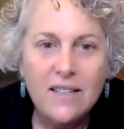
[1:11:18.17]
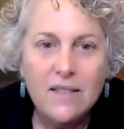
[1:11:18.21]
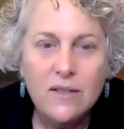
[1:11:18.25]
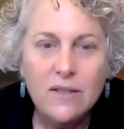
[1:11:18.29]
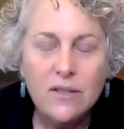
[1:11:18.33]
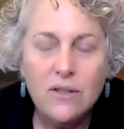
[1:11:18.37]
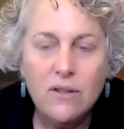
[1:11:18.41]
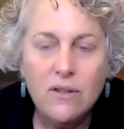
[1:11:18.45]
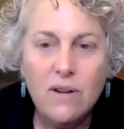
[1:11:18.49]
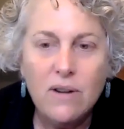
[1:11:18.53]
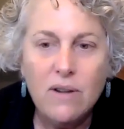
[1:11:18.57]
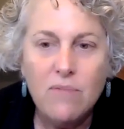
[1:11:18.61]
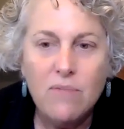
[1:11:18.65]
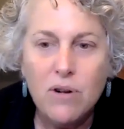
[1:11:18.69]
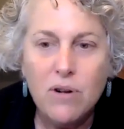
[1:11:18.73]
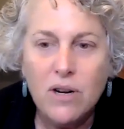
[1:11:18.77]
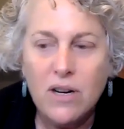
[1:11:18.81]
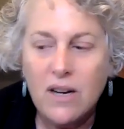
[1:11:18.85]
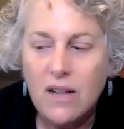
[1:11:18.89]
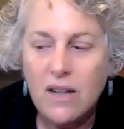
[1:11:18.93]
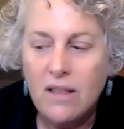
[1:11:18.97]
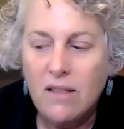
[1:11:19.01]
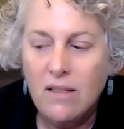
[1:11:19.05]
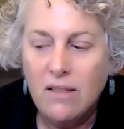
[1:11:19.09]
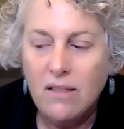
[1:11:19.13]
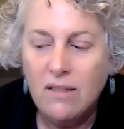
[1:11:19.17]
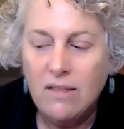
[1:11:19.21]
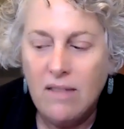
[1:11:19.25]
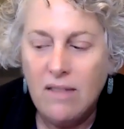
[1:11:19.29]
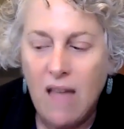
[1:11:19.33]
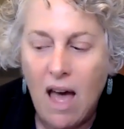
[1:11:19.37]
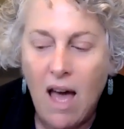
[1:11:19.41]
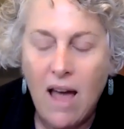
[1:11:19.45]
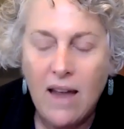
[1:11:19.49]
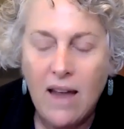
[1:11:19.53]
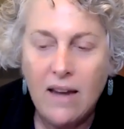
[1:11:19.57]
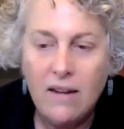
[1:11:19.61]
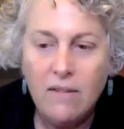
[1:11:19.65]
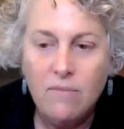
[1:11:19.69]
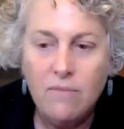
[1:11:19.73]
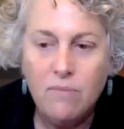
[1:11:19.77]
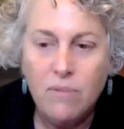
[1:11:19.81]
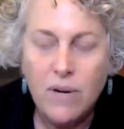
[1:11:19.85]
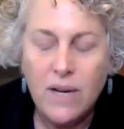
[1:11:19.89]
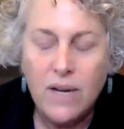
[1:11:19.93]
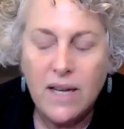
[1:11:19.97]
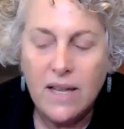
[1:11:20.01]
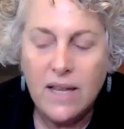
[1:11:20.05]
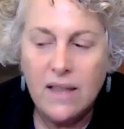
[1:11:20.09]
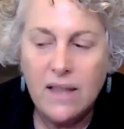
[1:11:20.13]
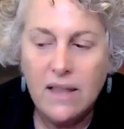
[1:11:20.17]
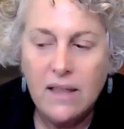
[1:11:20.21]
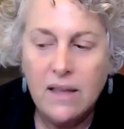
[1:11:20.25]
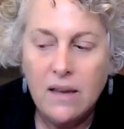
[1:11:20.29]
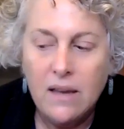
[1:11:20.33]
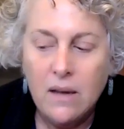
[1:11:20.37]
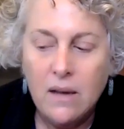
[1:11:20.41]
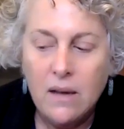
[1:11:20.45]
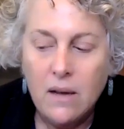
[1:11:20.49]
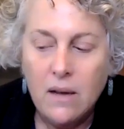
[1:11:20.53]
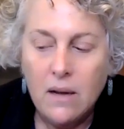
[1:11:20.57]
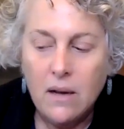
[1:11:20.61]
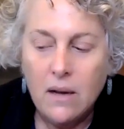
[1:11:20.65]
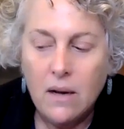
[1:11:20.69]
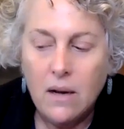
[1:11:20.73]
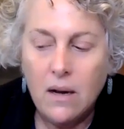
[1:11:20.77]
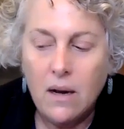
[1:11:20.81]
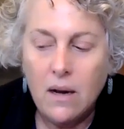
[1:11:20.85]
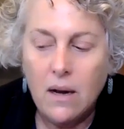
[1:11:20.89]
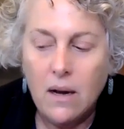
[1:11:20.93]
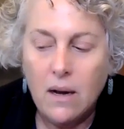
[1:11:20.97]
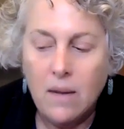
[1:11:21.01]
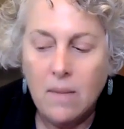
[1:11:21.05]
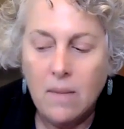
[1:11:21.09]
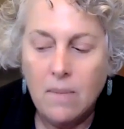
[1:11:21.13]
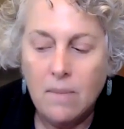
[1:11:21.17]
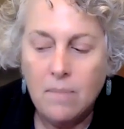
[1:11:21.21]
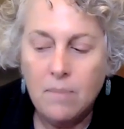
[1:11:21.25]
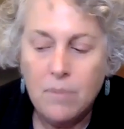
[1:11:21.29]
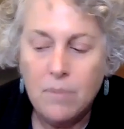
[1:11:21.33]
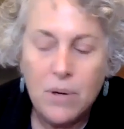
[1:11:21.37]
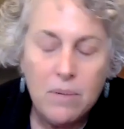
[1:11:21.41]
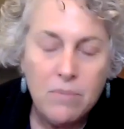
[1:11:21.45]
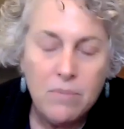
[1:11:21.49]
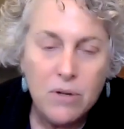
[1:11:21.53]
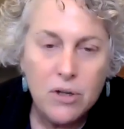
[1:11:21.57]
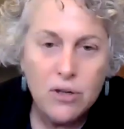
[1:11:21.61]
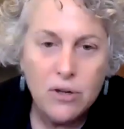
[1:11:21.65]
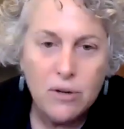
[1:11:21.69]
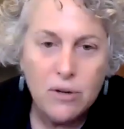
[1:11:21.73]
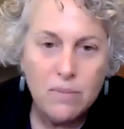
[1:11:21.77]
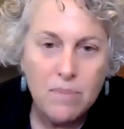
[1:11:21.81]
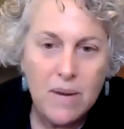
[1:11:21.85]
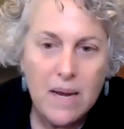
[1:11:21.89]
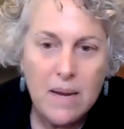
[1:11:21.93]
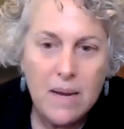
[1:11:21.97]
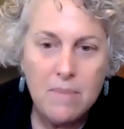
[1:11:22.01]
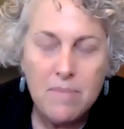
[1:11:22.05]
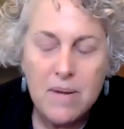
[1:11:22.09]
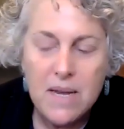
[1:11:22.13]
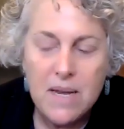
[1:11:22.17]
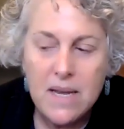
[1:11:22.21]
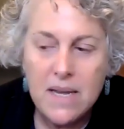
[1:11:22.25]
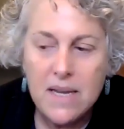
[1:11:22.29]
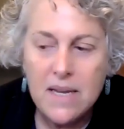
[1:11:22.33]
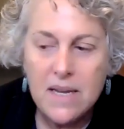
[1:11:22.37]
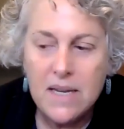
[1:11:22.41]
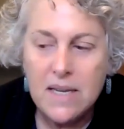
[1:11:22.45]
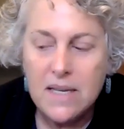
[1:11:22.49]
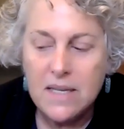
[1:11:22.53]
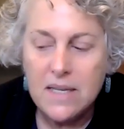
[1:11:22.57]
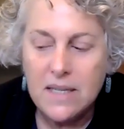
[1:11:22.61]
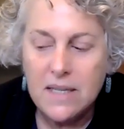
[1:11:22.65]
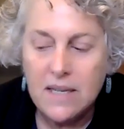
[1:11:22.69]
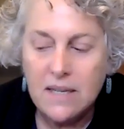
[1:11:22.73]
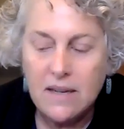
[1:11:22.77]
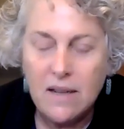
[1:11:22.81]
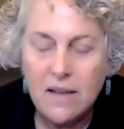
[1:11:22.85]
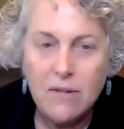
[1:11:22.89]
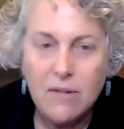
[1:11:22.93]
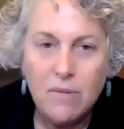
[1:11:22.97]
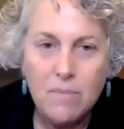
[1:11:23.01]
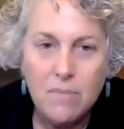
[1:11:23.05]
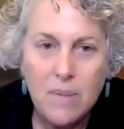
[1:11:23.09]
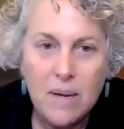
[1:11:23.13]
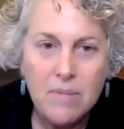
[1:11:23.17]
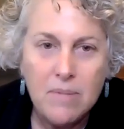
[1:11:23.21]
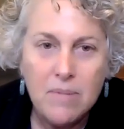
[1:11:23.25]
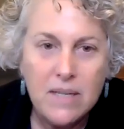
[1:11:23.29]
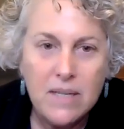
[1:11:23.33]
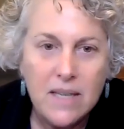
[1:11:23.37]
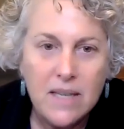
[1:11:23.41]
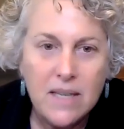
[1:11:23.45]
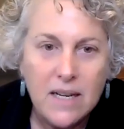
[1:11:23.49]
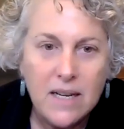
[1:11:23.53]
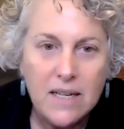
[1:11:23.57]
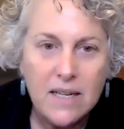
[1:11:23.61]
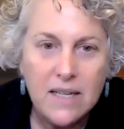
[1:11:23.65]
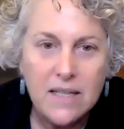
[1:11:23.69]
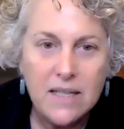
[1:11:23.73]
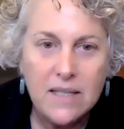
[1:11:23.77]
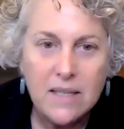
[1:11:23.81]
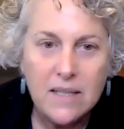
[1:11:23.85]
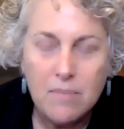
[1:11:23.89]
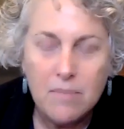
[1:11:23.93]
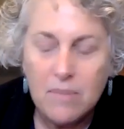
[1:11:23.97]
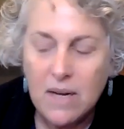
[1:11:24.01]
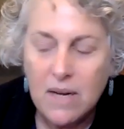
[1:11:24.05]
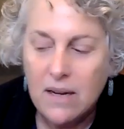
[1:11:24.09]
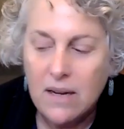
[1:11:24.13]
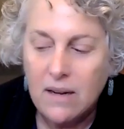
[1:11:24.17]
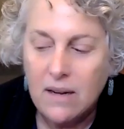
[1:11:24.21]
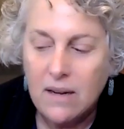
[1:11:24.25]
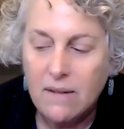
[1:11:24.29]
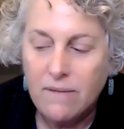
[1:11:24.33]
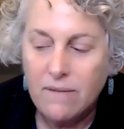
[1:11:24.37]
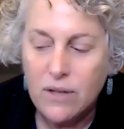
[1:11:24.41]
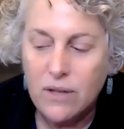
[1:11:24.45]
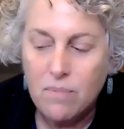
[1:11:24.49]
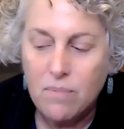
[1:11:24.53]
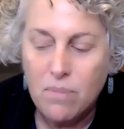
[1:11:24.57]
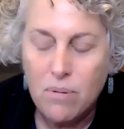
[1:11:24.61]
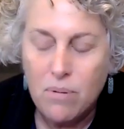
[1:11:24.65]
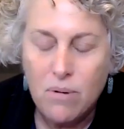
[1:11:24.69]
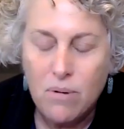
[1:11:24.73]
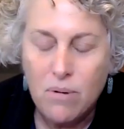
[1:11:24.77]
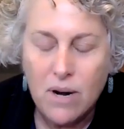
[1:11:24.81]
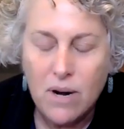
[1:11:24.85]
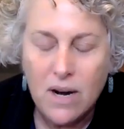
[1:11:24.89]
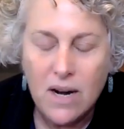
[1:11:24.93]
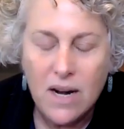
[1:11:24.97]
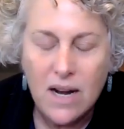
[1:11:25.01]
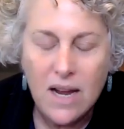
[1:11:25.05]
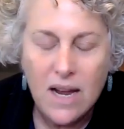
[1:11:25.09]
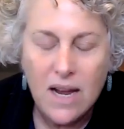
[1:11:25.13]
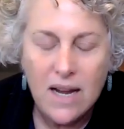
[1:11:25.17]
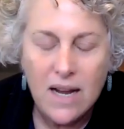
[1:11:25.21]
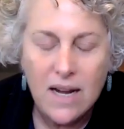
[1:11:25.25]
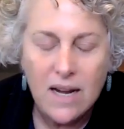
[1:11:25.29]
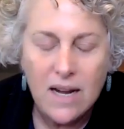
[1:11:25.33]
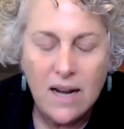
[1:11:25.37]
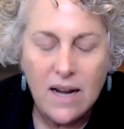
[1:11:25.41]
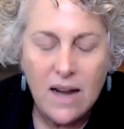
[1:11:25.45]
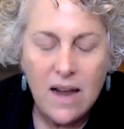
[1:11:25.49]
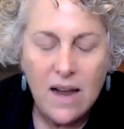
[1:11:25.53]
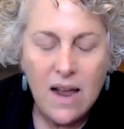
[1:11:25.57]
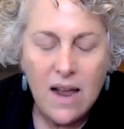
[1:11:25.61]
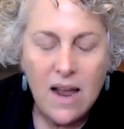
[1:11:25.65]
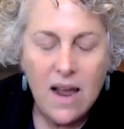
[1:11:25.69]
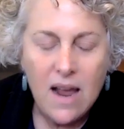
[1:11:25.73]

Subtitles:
So I work a lot with premature babies and other babies that need some kind of support. And